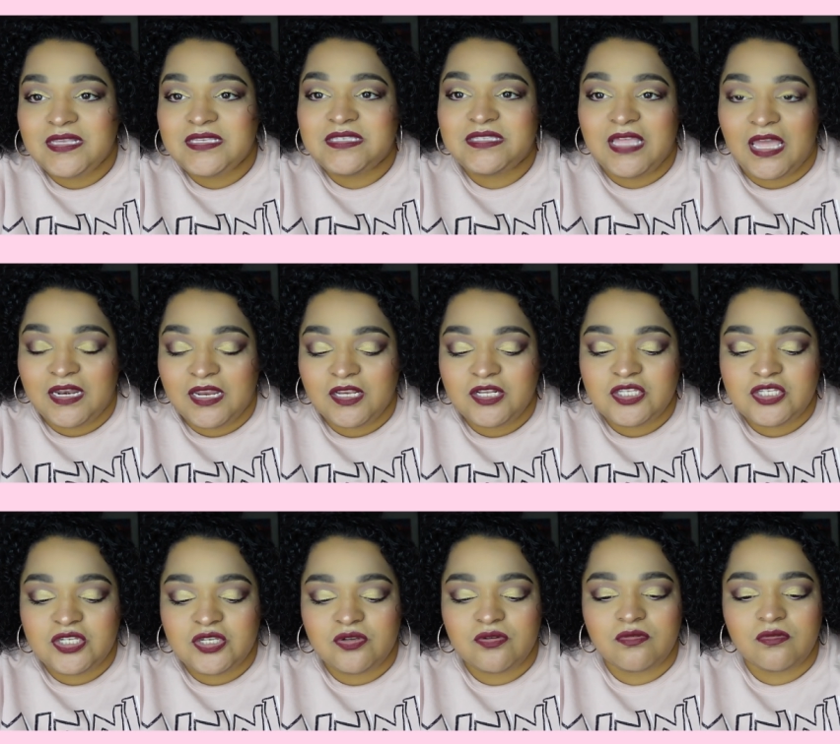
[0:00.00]
aesthetic
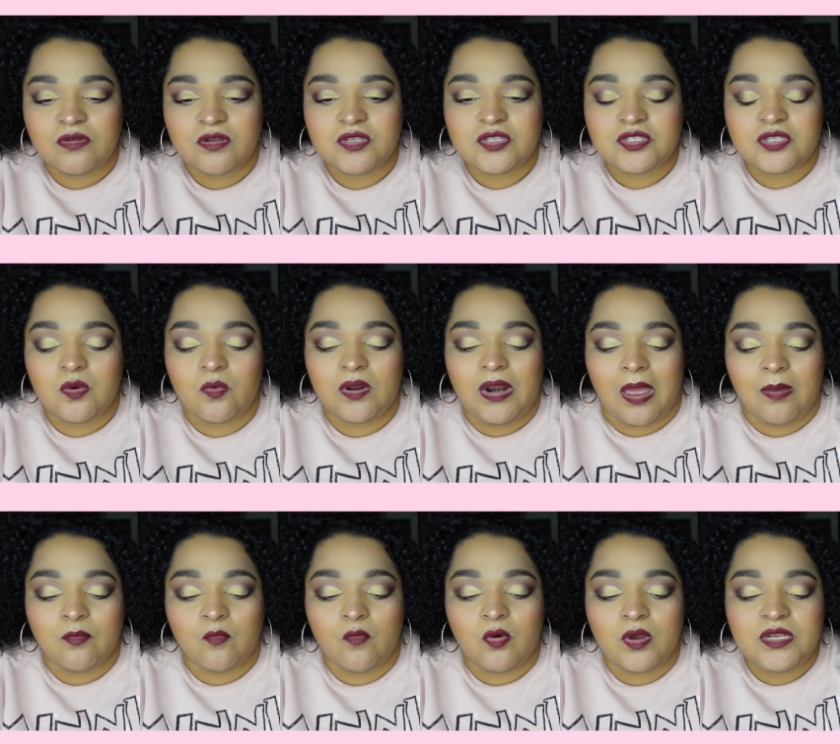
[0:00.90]
to. So what
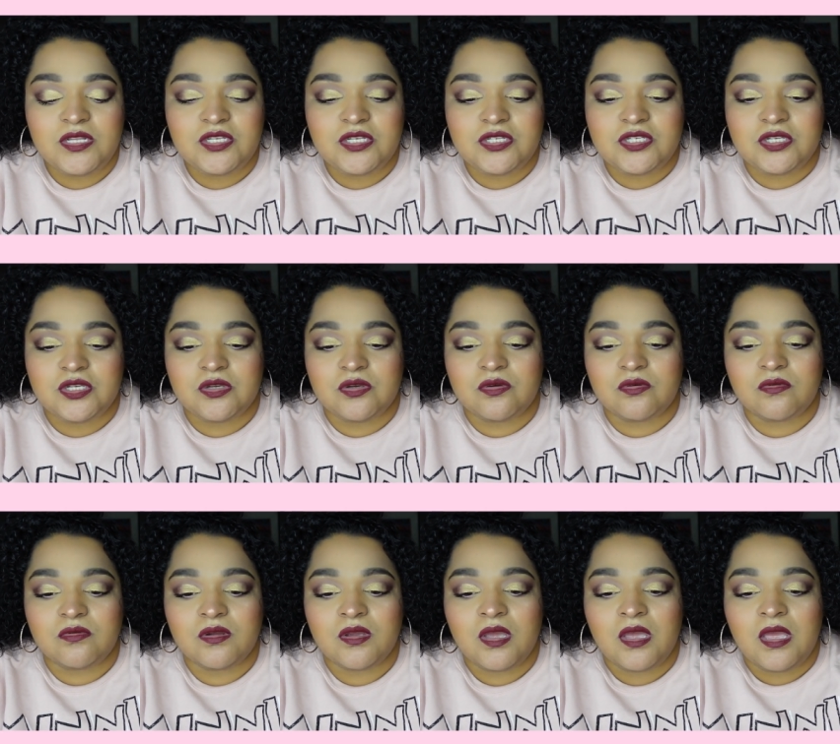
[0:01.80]
I'm going to do
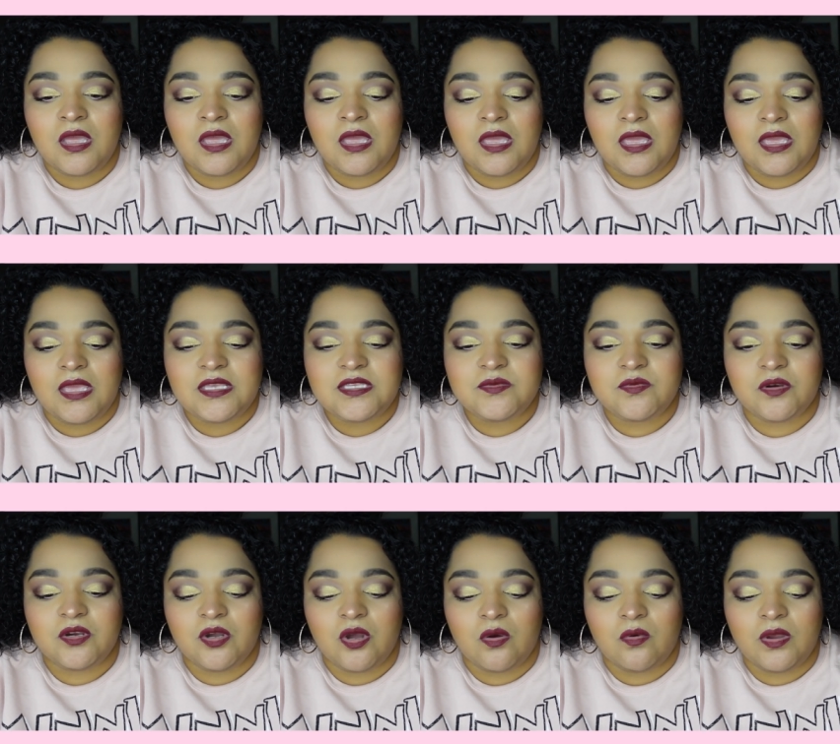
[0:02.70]
is
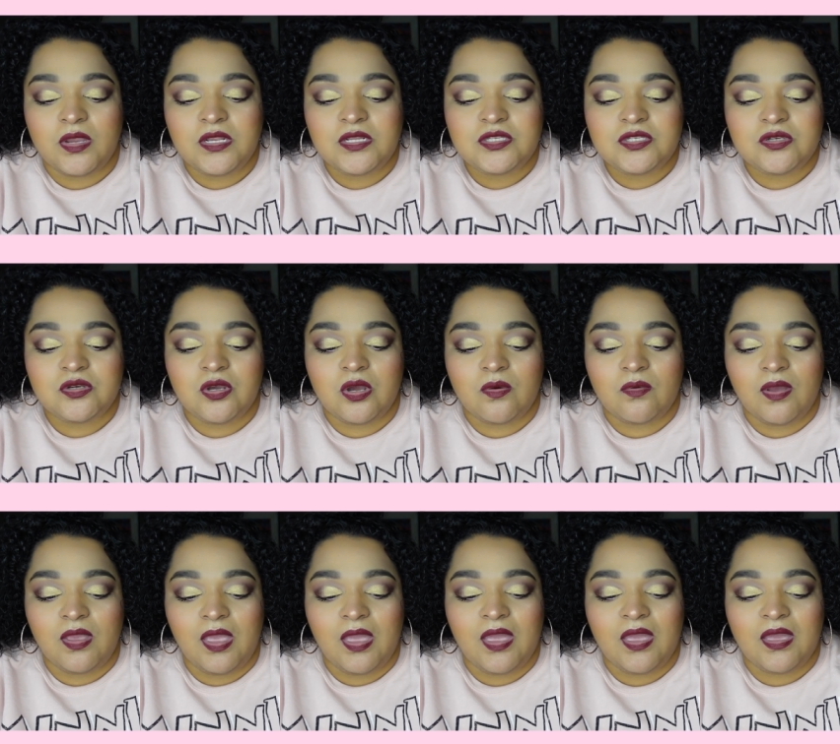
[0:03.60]
we're going to go
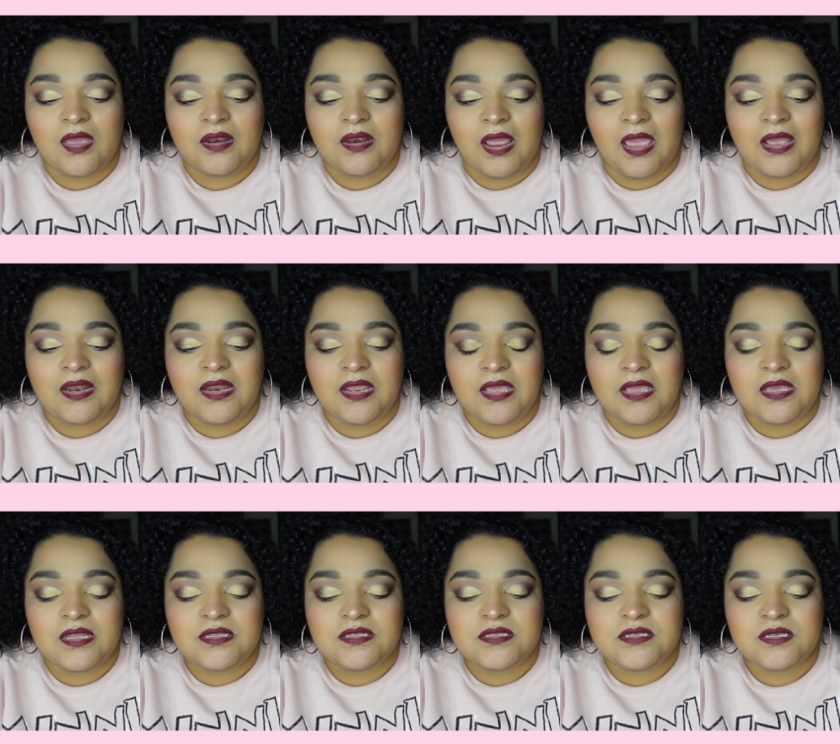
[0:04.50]
ahead and
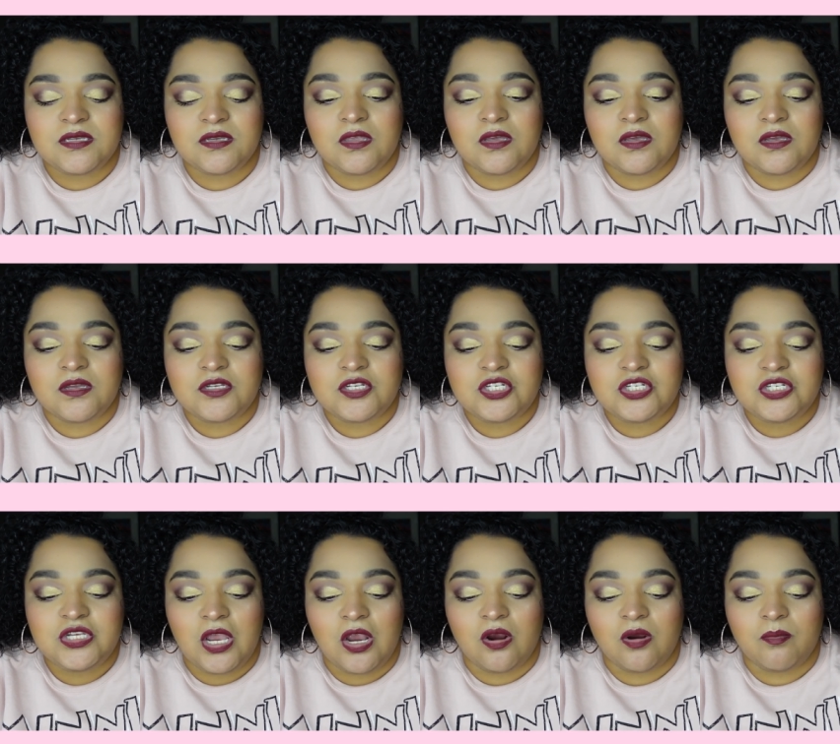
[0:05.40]
hit the
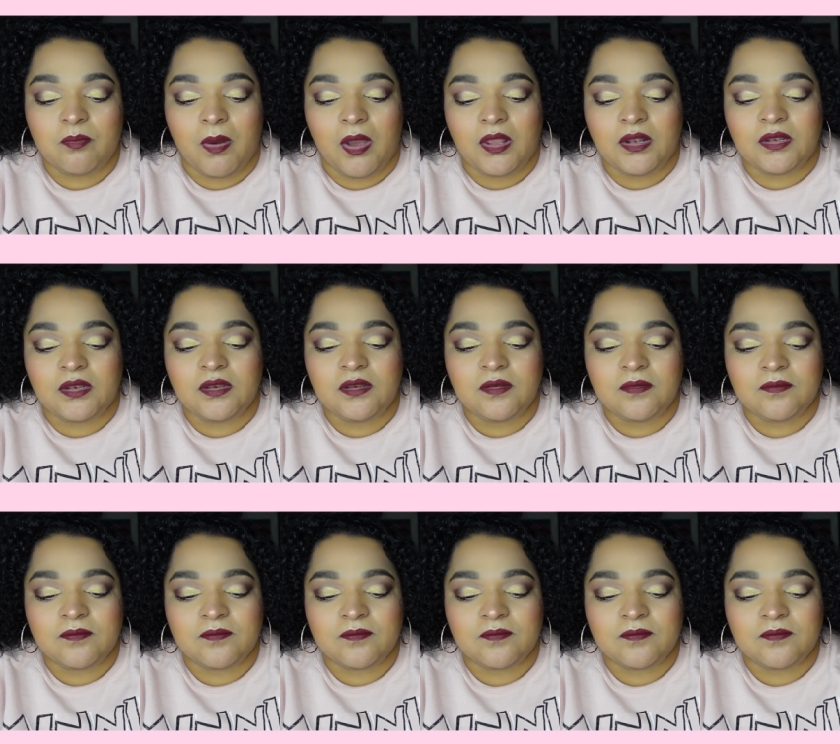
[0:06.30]
share button